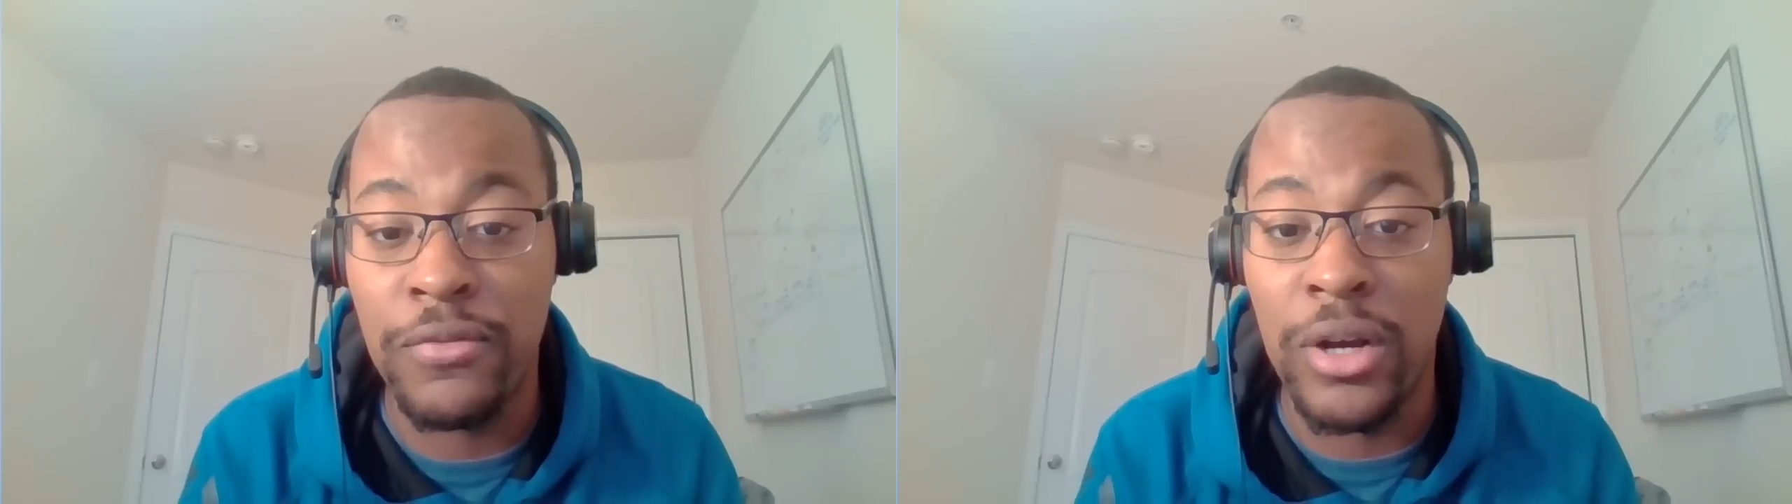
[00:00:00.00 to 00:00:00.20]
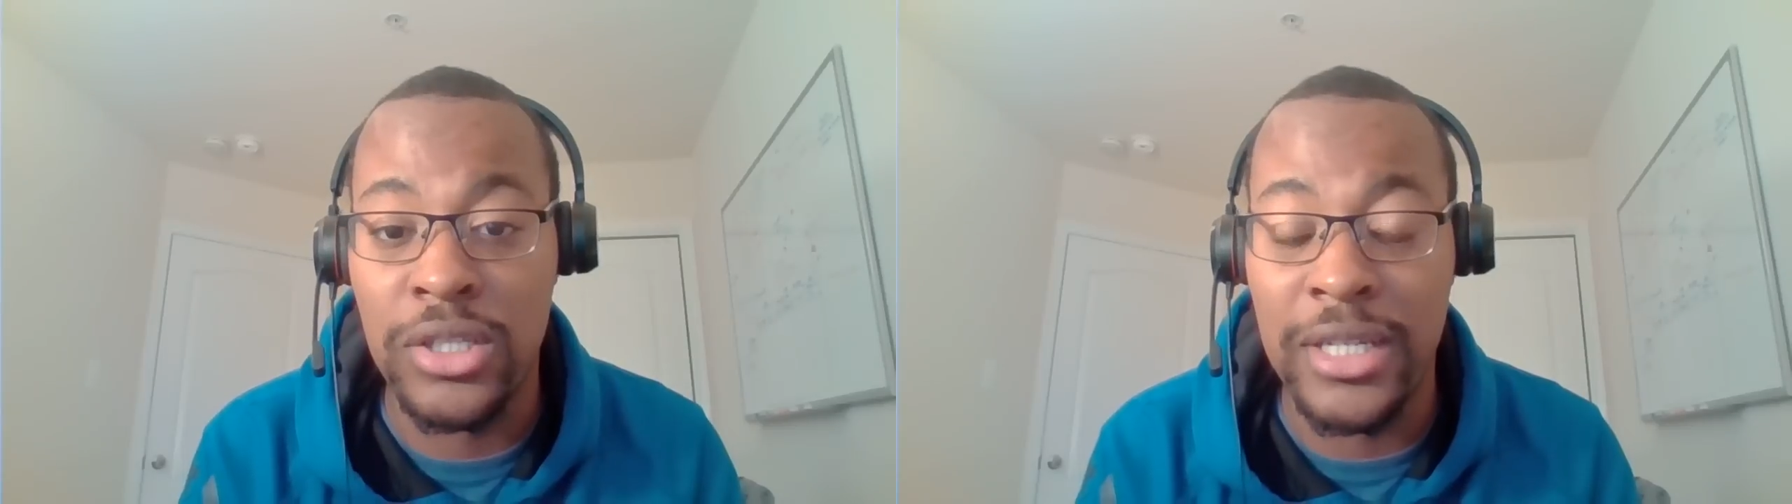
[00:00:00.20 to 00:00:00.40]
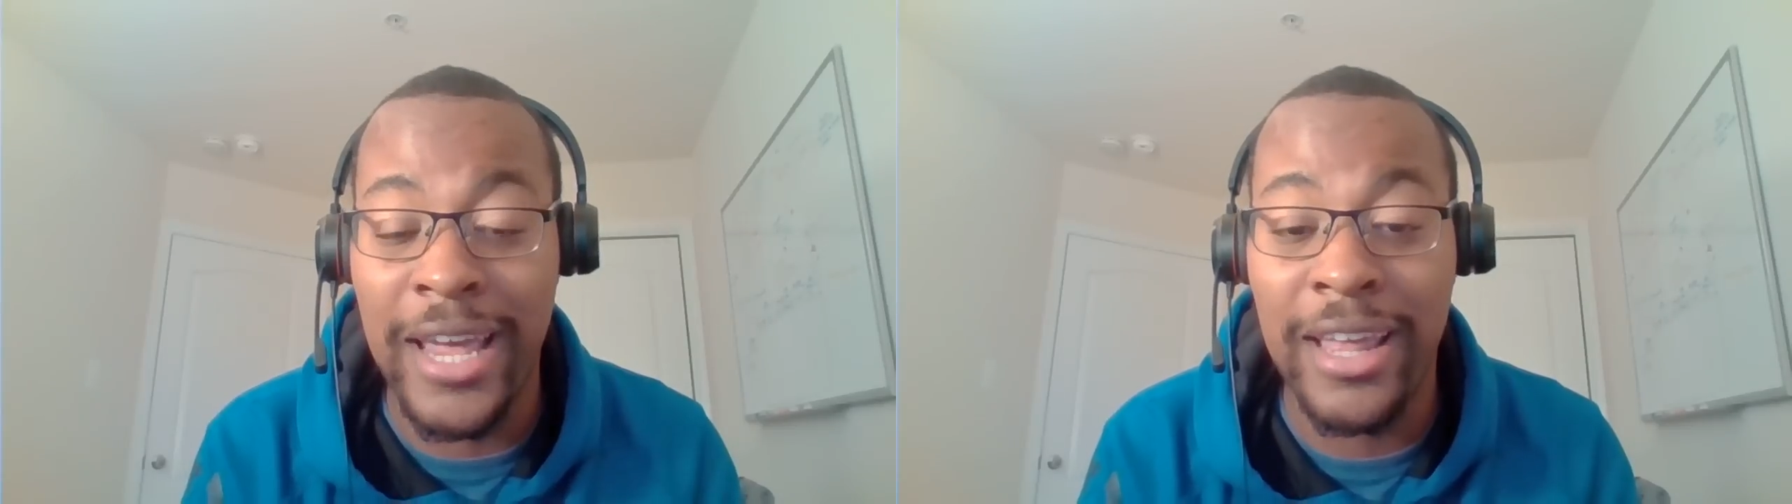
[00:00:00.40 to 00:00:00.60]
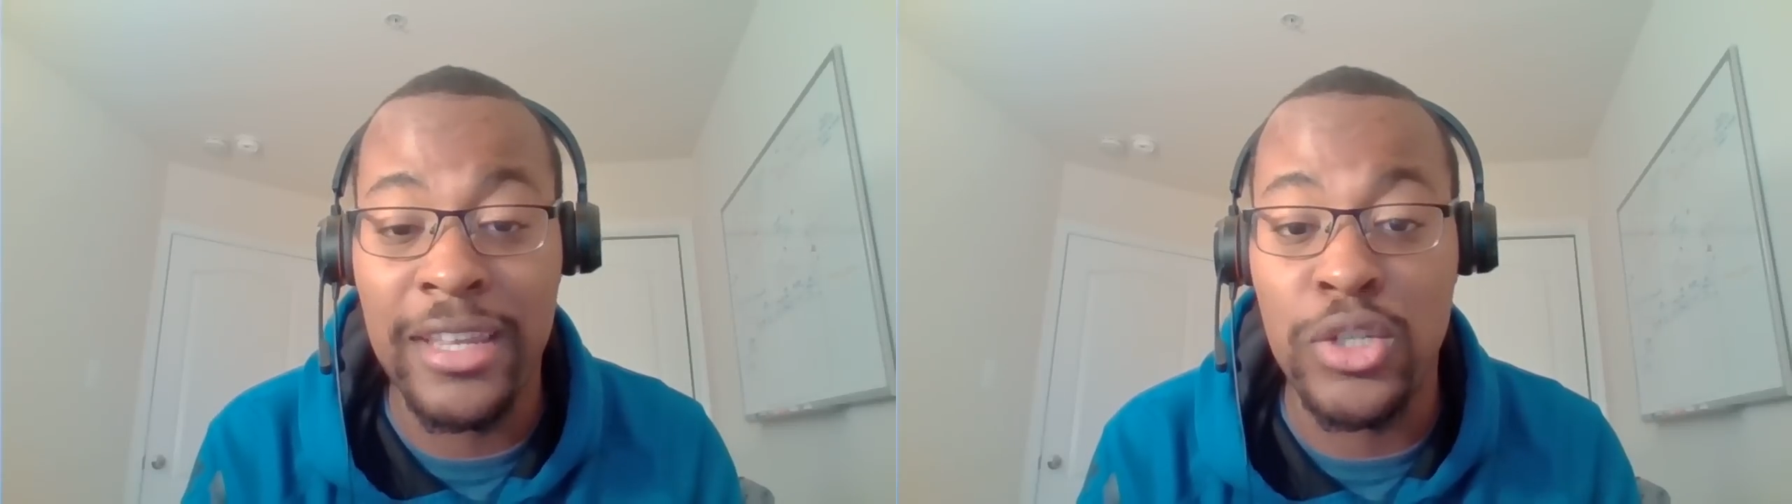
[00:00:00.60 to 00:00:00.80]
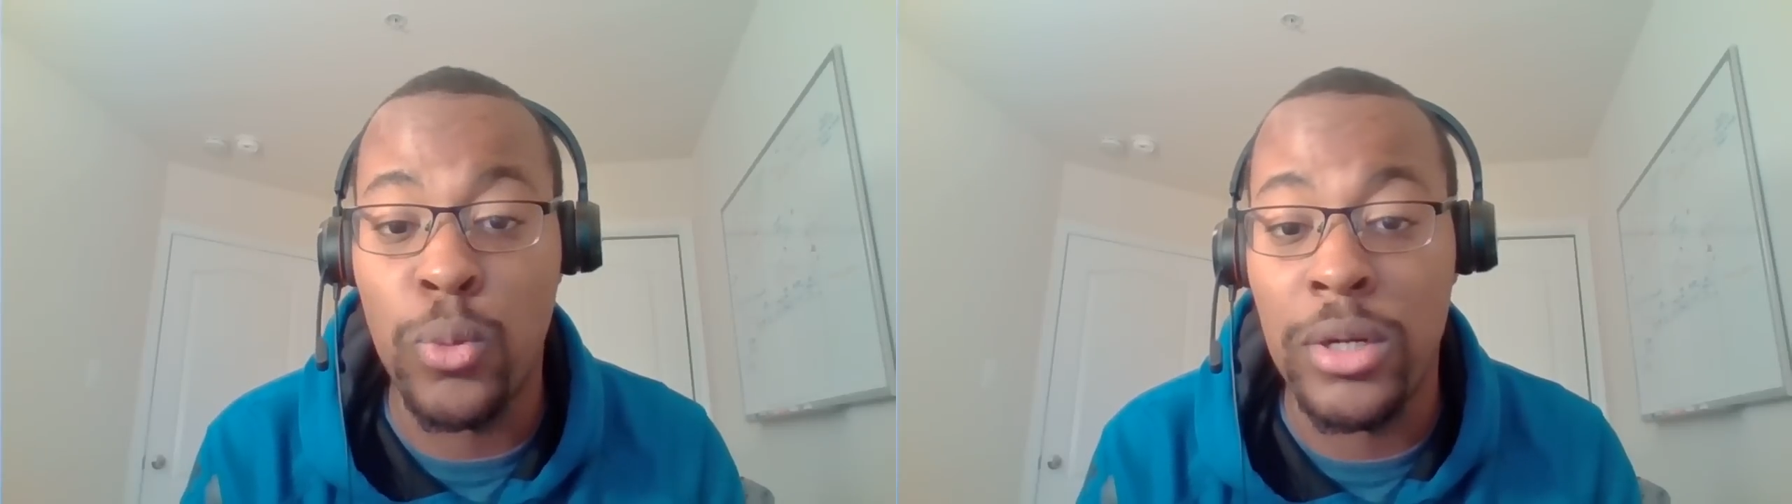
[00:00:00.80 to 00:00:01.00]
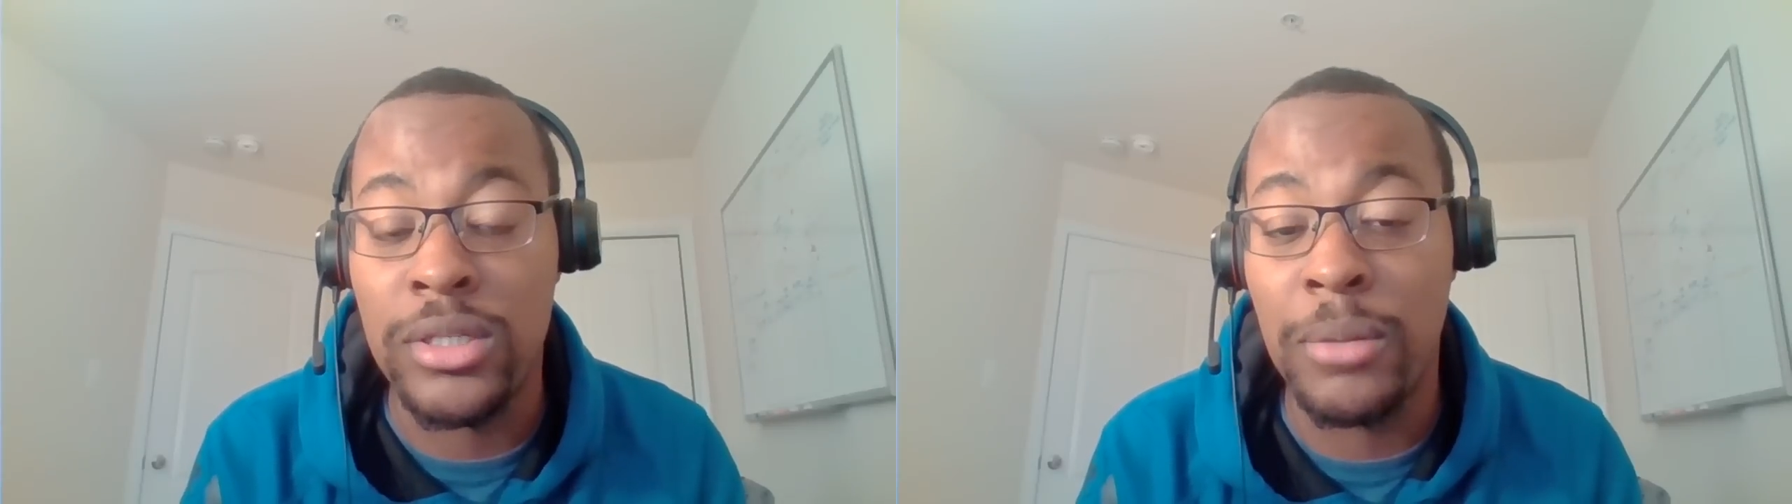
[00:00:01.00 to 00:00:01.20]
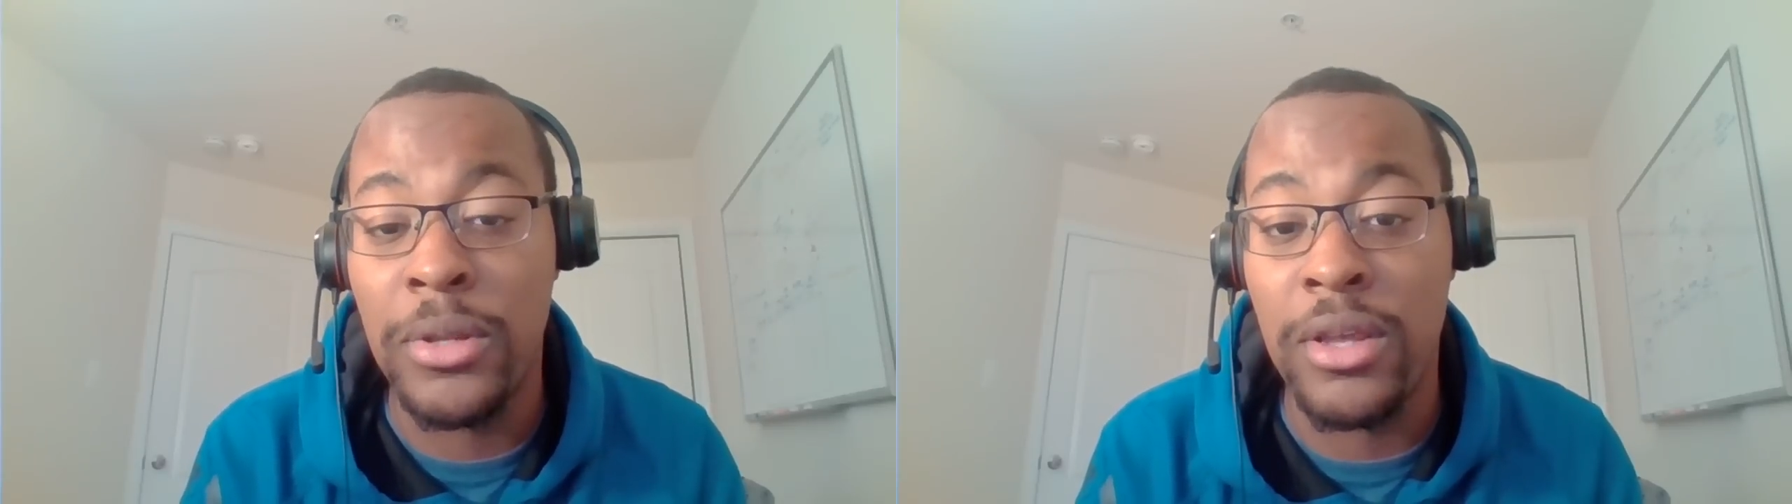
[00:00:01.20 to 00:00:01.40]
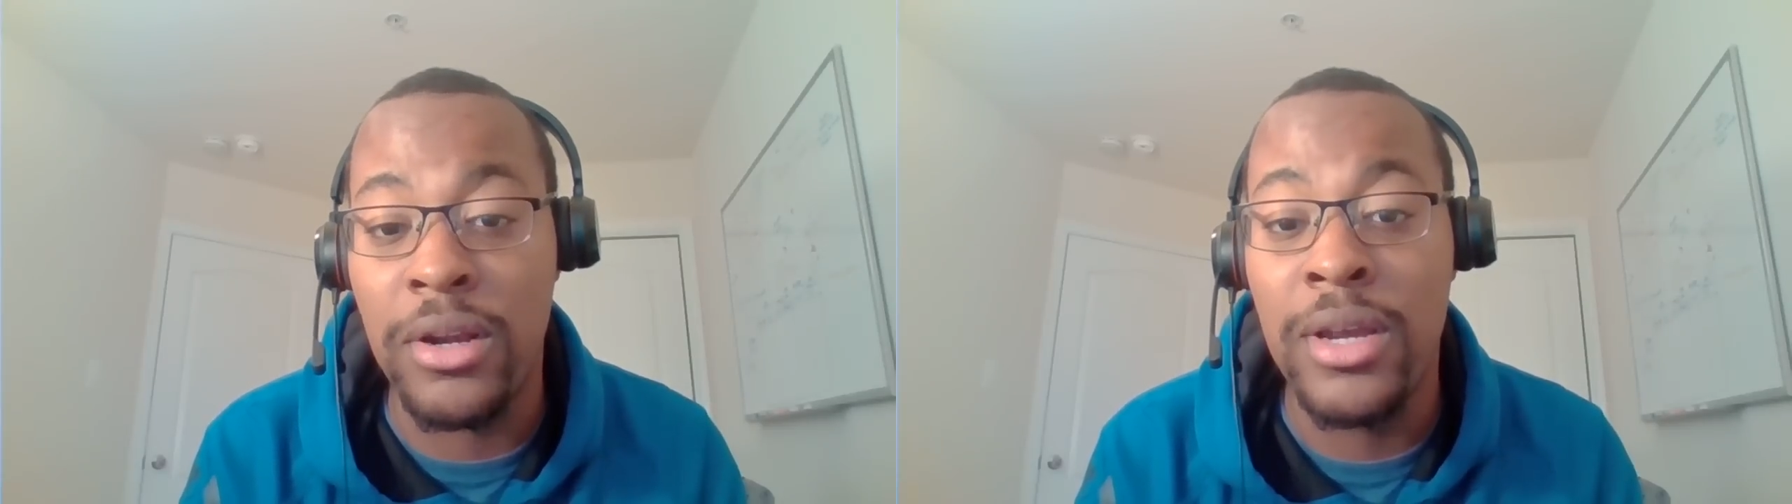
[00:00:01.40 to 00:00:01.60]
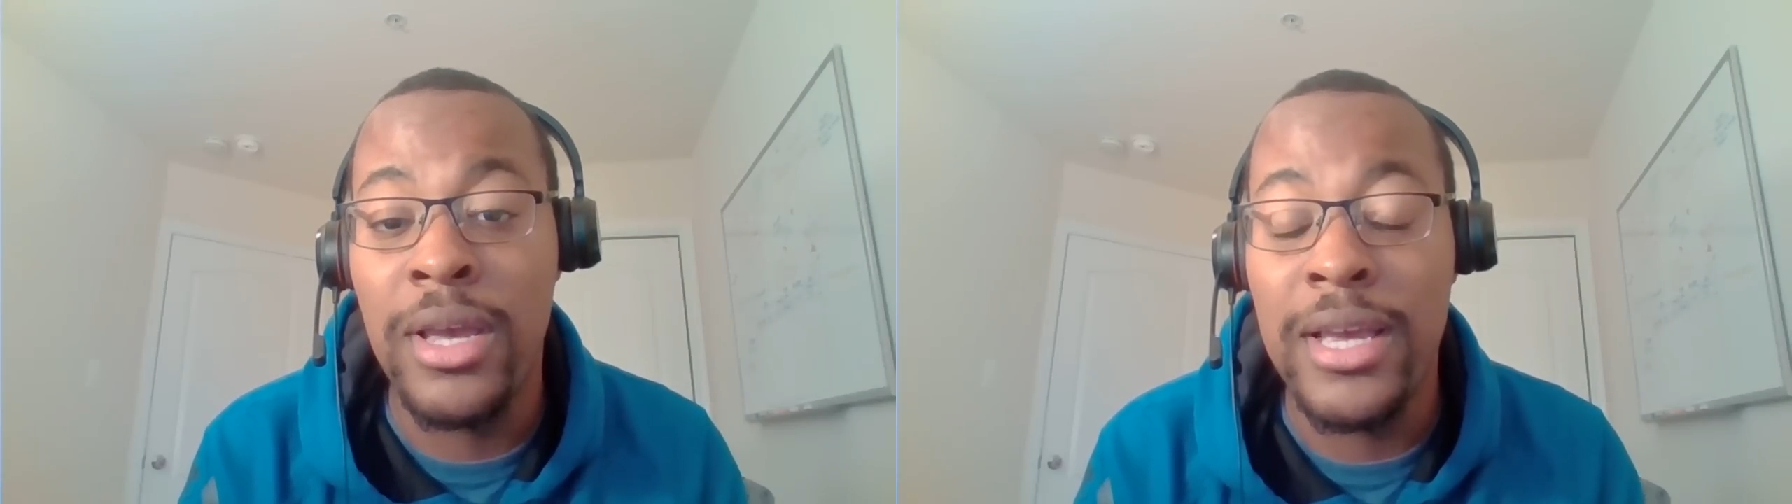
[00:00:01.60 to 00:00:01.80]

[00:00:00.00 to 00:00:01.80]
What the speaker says: functionality as well as some of their